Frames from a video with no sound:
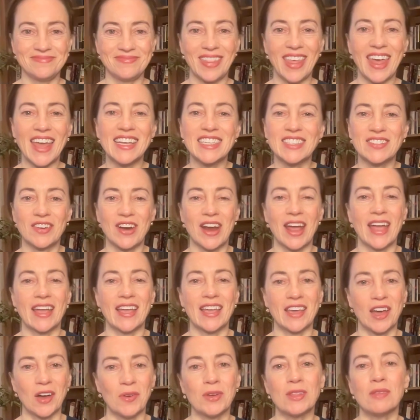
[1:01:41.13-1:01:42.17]
Thanks for
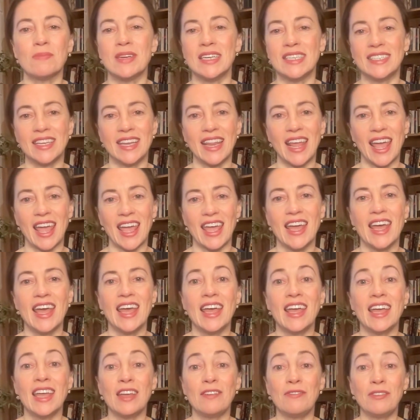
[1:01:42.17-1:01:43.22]
hanging out with me today.
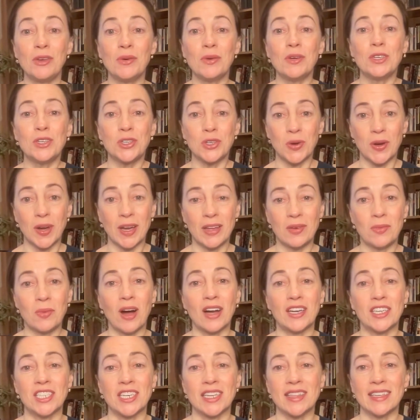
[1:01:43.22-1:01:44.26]
If you enjoyed
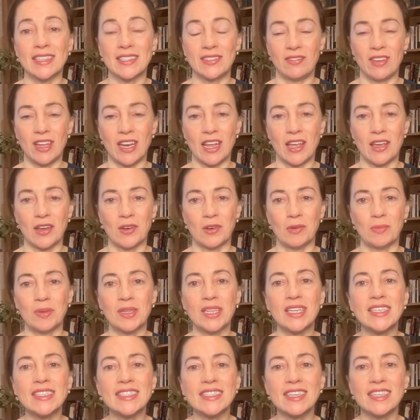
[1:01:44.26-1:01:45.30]
watching this video,
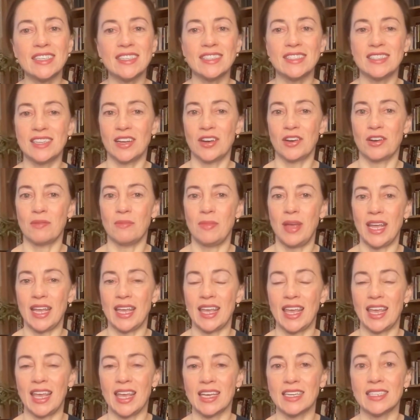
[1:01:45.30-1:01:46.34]
please consider
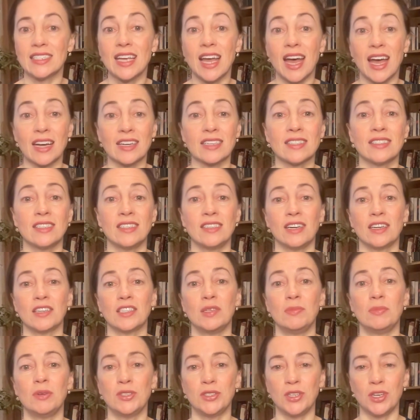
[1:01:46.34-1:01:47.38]
making a
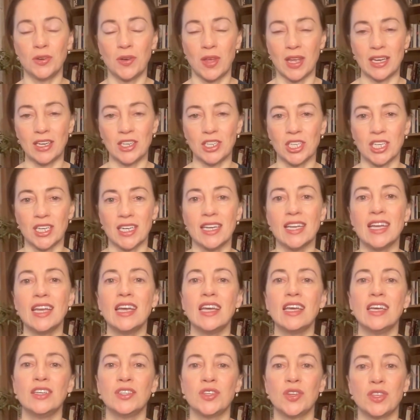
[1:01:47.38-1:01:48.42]
tax-deductible donation
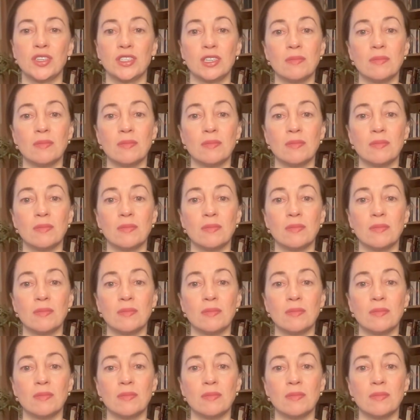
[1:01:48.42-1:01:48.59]
to the